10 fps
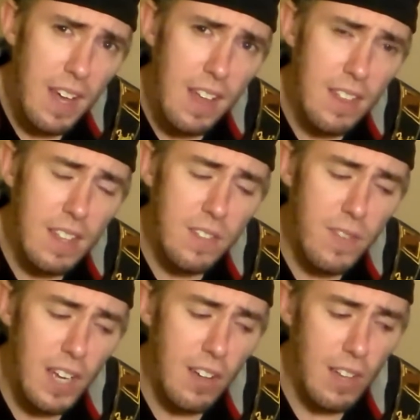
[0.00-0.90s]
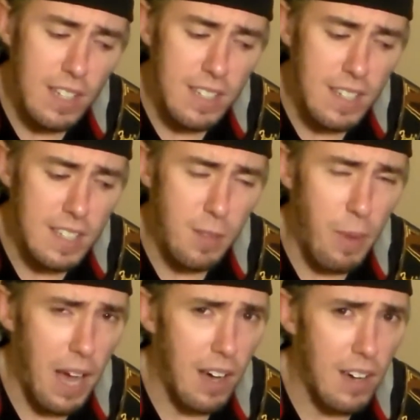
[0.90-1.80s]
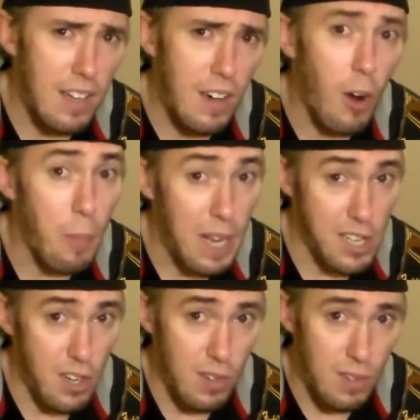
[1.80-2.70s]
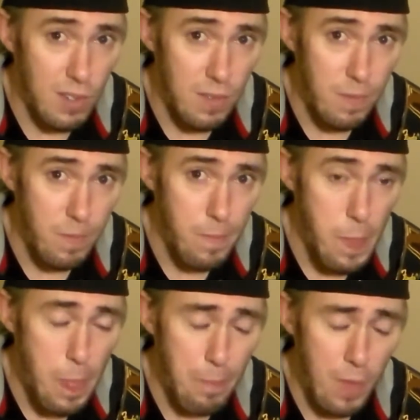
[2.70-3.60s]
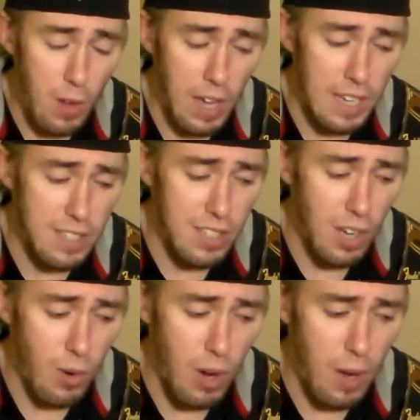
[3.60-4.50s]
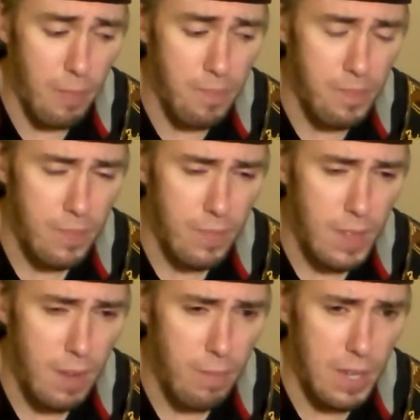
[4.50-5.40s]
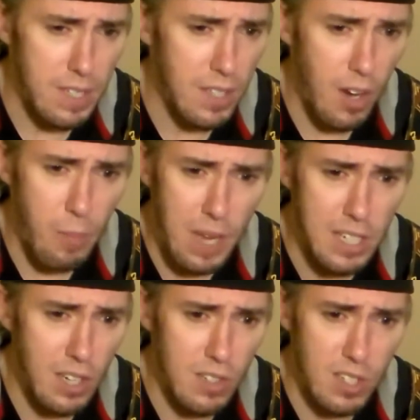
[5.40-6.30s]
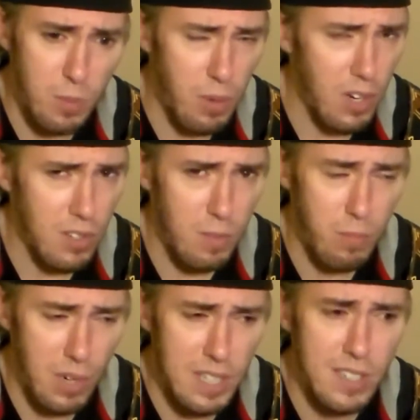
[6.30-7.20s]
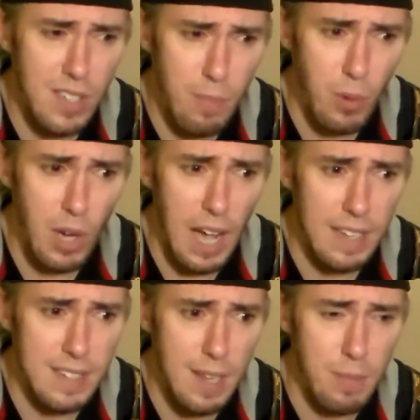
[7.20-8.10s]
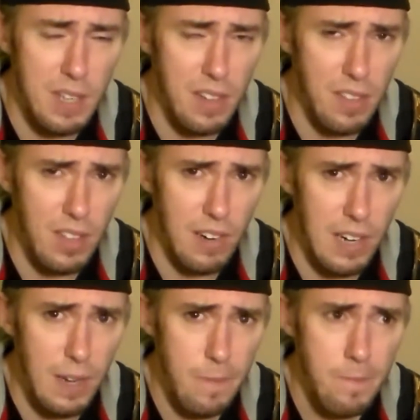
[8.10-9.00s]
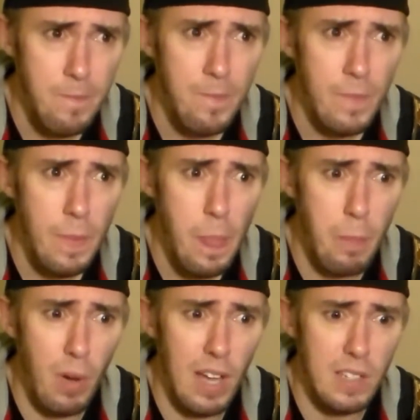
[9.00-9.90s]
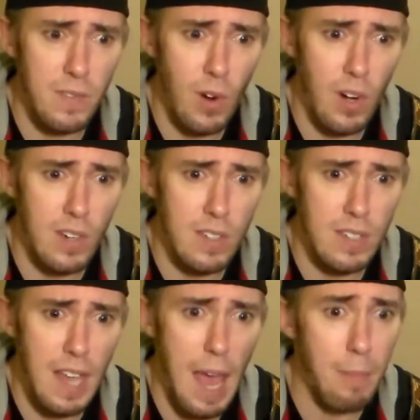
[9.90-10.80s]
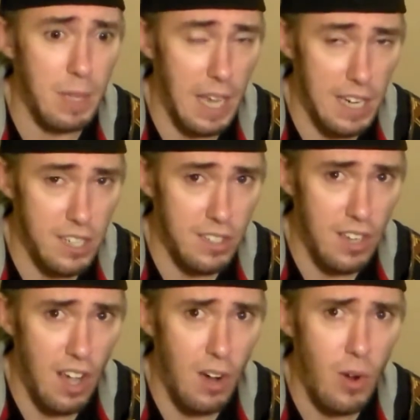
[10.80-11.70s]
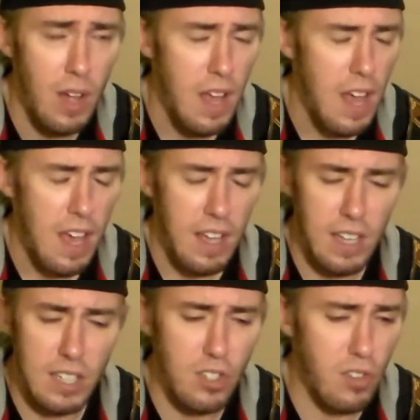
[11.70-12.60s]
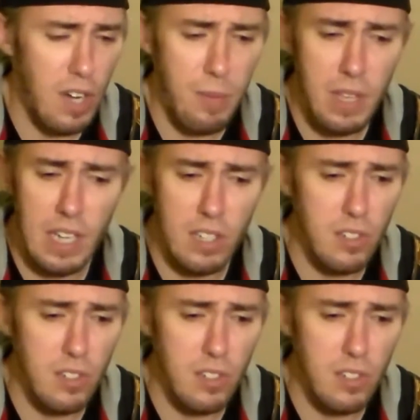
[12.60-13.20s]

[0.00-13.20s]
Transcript: This video lesson is about arpeggios. Okay, so basically arpeggios is a pretty simple concept in theory, but as far as applications go, extremely